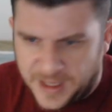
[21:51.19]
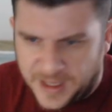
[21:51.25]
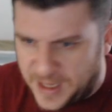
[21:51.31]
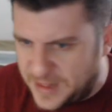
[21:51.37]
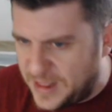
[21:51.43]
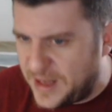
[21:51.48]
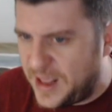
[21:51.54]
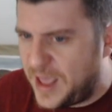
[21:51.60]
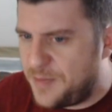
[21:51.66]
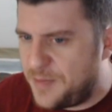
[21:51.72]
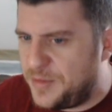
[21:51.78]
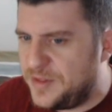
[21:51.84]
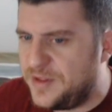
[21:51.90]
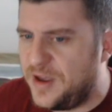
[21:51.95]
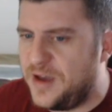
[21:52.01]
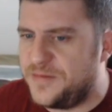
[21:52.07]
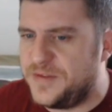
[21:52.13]
And that
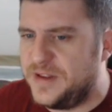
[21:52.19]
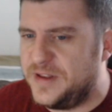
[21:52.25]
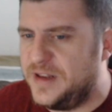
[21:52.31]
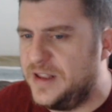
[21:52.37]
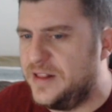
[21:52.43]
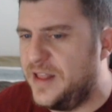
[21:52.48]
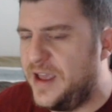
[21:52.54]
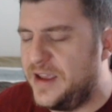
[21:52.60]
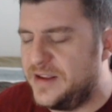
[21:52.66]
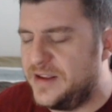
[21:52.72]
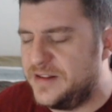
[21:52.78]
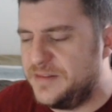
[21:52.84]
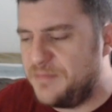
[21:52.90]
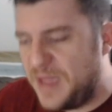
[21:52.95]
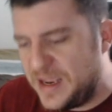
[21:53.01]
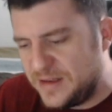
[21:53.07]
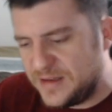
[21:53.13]
happens often in like
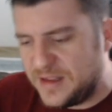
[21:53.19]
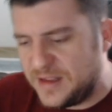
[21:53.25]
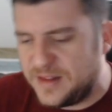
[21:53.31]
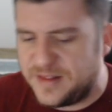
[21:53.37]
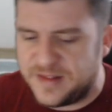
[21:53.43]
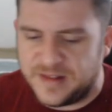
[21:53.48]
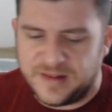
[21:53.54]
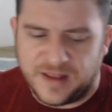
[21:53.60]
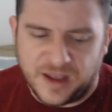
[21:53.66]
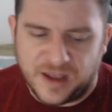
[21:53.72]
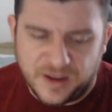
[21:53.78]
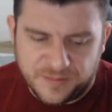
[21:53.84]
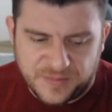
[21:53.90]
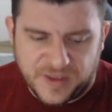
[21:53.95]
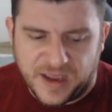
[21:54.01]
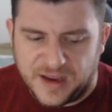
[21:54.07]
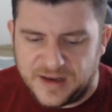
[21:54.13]
maintenance and
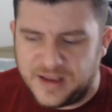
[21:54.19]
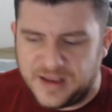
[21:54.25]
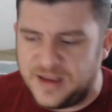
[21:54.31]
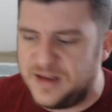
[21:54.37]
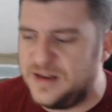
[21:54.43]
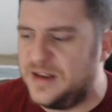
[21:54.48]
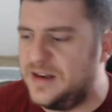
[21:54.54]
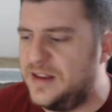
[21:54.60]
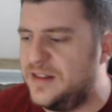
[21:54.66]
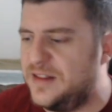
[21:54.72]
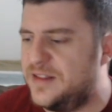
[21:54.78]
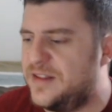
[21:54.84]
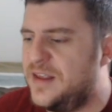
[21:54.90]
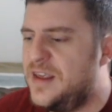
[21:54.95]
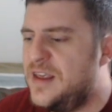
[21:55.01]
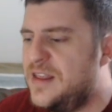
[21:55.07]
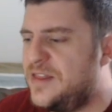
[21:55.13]
updating and as